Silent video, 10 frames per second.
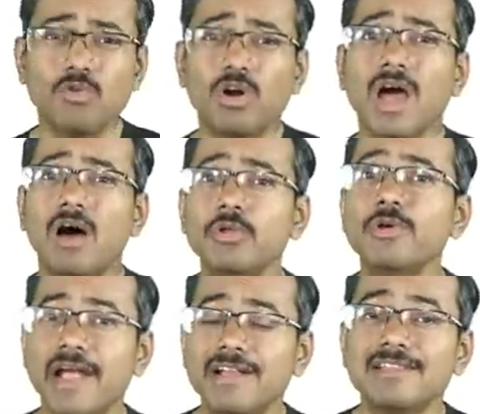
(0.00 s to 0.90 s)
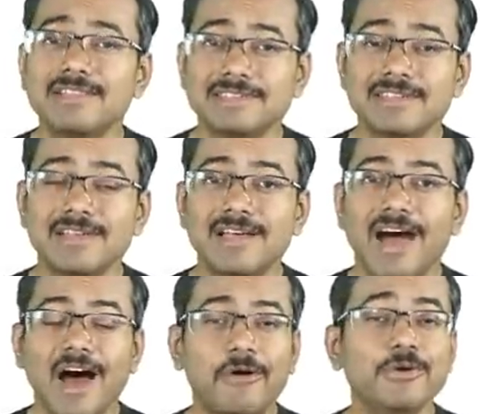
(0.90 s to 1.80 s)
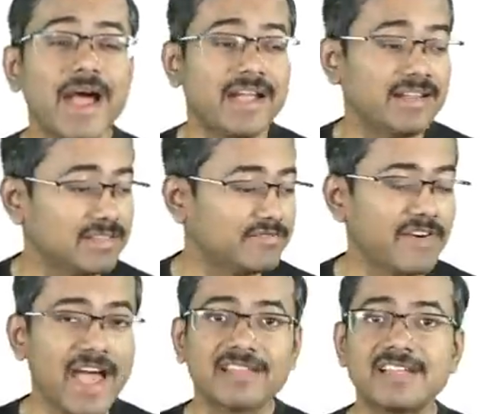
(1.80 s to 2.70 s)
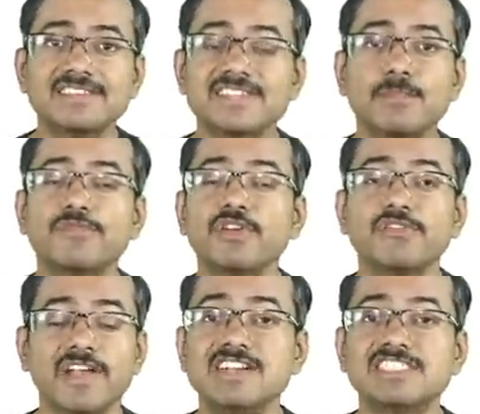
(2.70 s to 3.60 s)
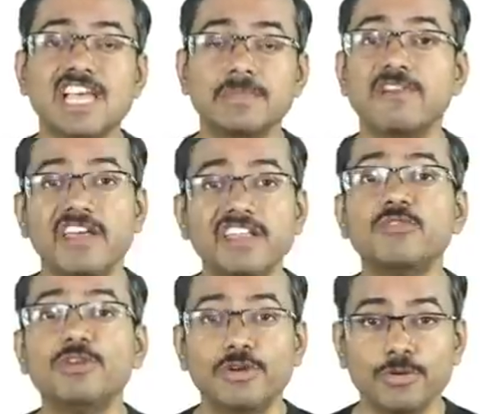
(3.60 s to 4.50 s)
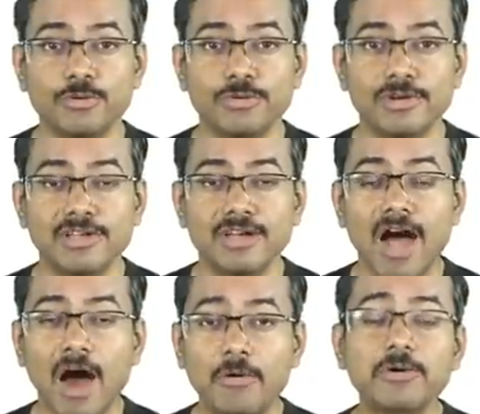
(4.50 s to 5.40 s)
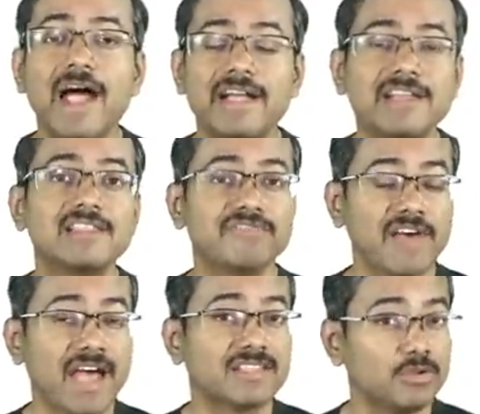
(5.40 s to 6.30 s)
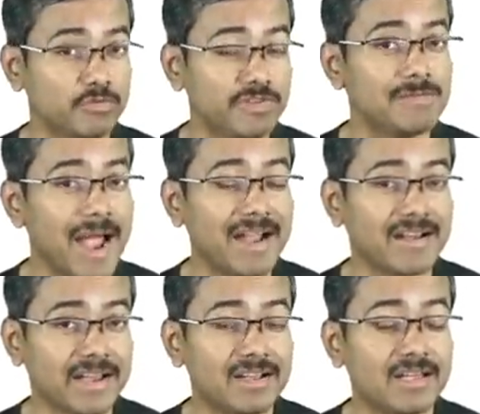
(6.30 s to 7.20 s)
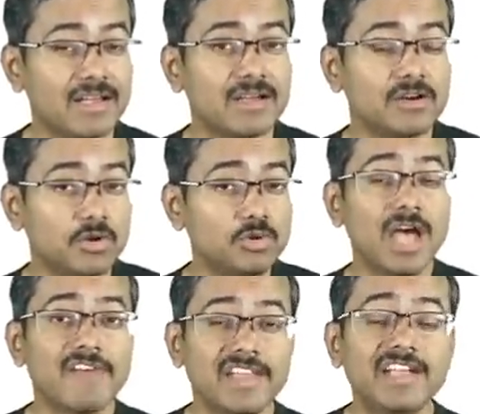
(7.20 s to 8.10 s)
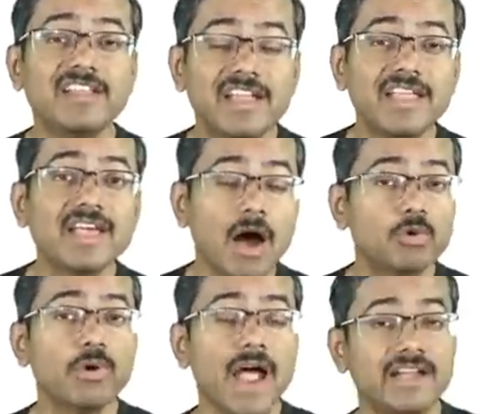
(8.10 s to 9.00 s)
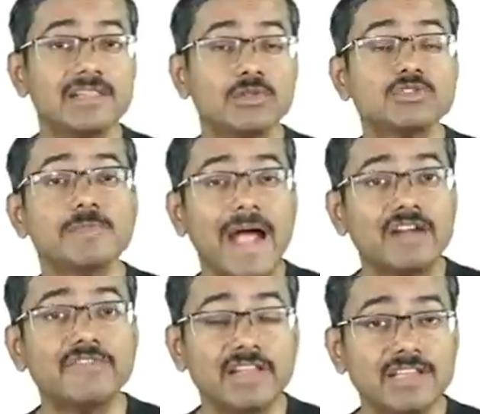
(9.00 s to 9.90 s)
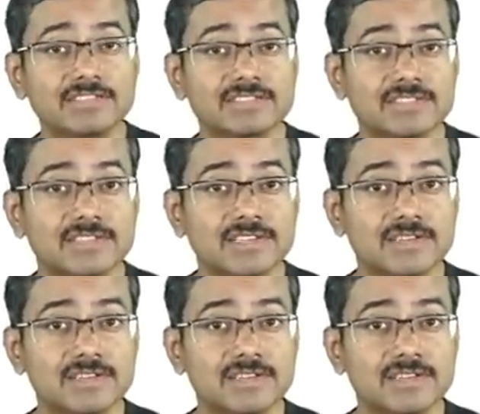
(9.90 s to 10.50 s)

What? How do you handle this? How do you handle the fact that some of your friends can be very rude to you? How do you handle the fact that you feel bad, right? Do you have any training how to handle those bad feelings?